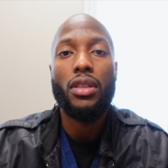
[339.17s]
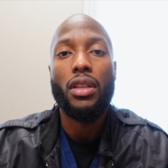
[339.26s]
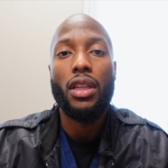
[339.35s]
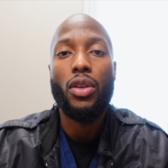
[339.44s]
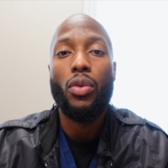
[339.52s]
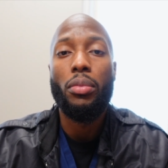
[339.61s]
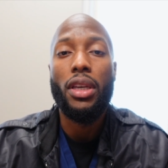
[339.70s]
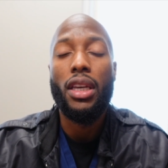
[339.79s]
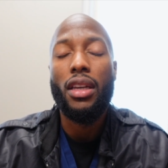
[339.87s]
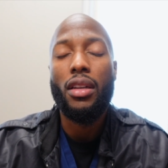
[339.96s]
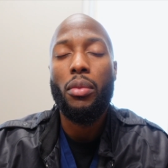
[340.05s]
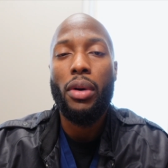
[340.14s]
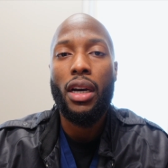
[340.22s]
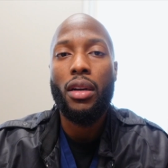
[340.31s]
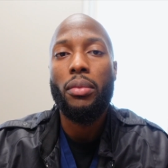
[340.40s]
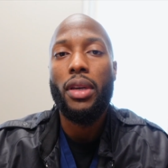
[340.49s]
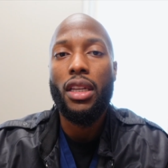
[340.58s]
The link will be in the
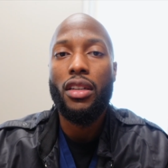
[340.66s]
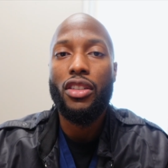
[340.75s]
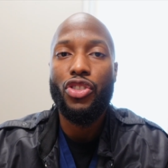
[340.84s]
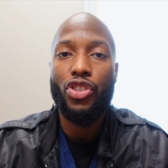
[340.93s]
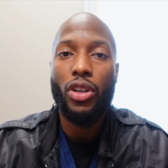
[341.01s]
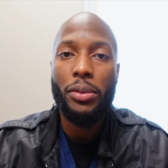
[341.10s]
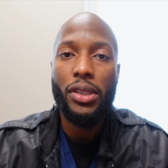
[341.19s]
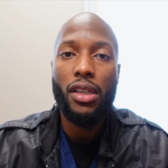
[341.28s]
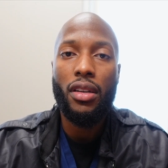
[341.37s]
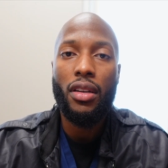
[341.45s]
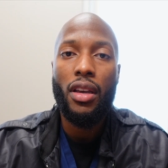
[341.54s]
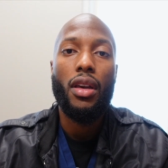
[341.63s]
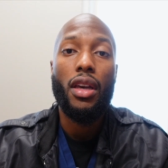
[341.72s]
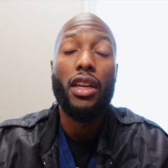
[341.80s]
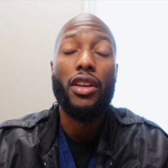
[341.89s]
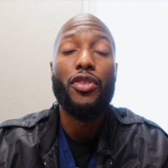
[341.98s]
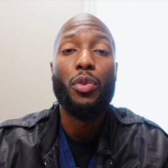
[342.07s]
bottom in the description.
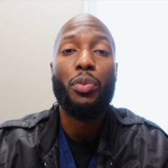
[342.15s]
And if you